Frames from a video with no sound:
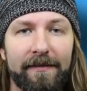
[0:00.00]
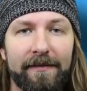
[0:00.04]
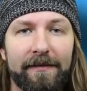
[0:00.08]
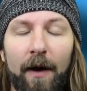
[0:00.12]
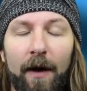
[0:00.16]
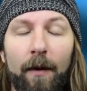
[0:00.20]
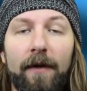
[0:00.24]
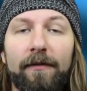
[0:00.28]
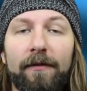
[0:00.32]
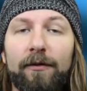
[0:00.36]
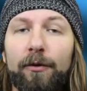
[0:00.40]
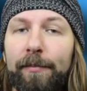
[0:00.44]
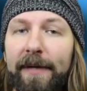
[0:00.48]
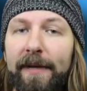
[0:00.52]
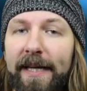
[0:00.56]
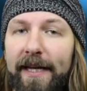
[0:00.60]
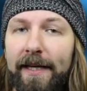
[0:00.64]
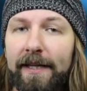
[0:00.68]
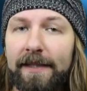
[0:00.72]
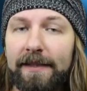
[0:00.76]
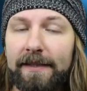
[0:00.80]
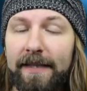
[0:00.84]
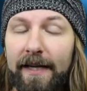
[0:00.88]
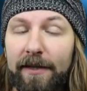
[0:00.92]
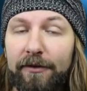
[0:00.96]
However,
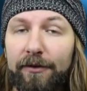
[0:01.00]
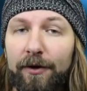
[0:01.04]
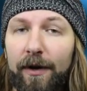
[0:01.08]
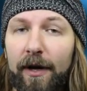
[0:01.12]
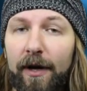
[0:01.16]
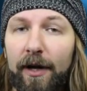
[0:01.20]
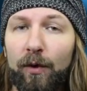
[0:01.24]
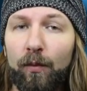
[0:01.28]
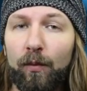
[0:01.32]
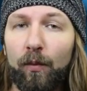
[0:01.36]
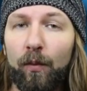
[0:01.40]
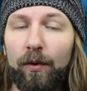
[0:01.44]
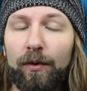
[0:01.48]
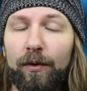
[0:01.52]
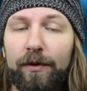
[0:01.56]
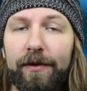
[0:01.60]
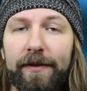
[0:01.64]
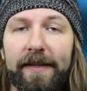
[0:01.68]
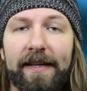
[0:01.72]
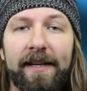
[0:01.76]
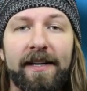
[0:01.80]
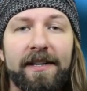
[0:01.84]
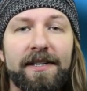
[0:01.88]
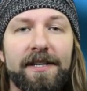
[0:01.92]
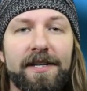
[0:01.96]
being an electronic
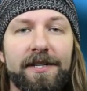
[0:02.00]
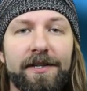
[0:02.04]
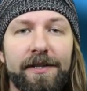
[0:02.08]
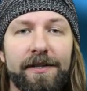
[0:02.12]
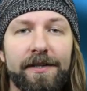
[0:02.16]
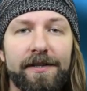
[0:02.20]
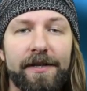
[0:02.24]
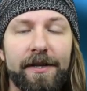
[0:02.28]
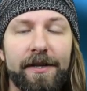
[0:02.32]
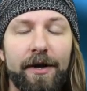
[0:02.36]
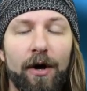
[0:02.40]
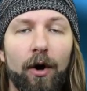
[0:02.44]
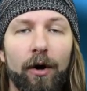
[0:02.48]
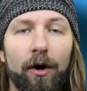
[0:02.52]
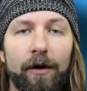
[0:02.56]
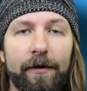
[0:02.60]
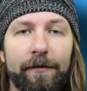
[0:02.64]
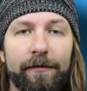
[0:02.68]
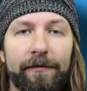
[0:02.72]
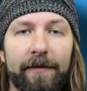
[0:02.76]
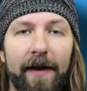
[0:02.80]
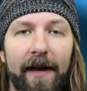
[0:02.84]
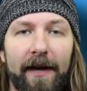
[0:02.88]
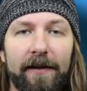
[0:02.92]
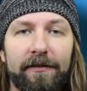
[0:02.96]
world, in addition to the
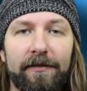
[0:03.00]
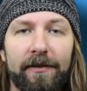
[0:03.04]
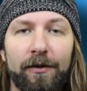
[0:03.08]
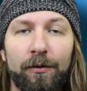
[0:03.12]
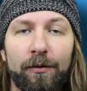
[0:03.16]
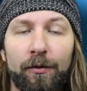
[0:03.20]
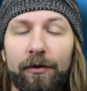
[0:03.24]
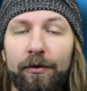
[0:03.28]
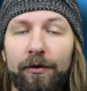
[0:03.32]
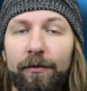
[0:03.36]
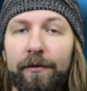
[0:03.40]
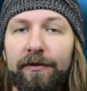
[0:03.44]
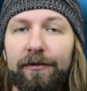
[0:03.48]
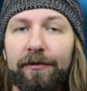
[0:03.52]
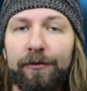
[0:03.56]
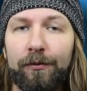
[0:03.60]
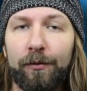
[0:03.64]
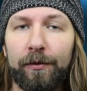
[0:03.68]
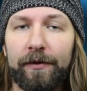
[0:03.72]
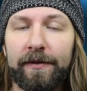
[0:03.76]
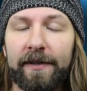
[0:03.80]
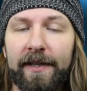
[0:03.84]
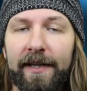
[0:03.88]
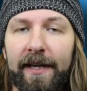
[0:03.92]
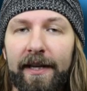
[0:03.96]
artifacts, in order to
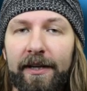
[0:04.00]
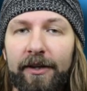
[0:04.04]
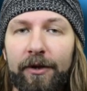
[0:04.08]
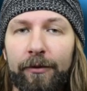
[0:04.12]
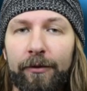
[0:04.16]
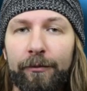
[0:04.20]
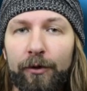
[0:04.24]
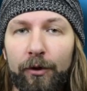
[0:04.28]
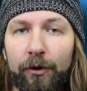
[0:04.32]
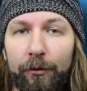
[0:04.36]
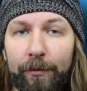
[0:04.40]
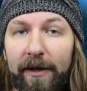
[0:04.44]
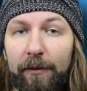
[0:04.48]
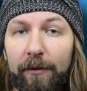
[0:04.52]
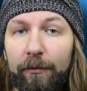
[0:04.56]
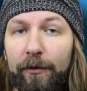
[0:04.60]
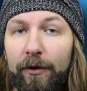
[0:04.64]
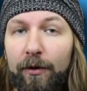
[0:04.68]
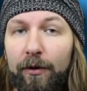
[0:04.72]
restore the kingdom, you'll be